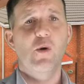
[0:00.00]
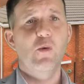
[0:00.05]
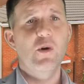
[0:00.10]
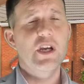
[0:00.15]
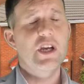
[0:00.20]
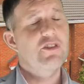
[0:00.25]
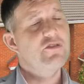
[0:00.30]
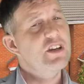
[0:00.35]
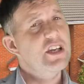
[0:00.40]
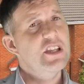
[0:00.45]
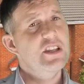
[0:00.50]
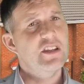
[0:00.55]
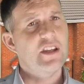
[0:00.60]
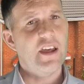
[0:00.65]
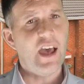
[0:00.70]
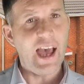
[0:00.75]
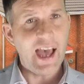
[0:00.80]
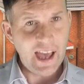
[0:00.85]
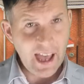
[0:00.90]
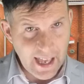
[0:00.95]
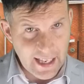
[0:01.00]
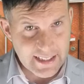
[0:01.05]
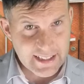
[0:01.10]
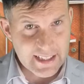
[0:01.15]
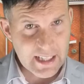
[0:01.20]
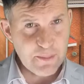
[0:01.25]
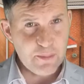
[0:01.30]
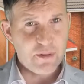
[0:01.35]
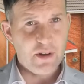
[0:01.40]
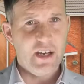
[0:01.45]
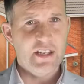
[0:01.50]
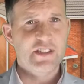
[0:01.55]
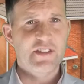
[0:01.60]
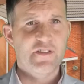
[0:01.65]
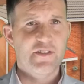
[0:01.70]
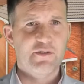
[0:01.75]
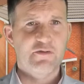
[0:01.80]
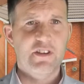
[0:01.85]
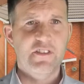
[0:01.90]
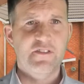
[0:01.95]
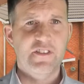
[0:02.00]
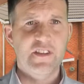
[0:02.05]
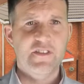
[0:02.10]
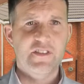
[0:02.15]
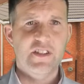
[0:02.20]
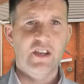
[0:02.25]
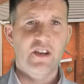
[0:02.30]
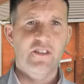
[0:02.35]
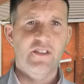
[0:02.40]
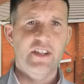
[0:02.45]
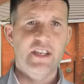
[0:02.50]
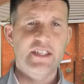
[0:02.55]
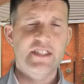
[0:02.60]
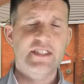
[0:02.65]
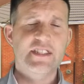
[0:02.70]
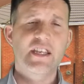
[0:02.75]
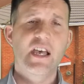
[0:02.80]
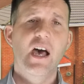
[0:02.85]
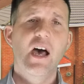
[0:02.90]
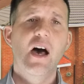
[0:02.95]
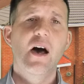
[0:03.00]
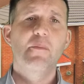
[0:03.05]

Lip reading: We agreed asking price of 350 on this,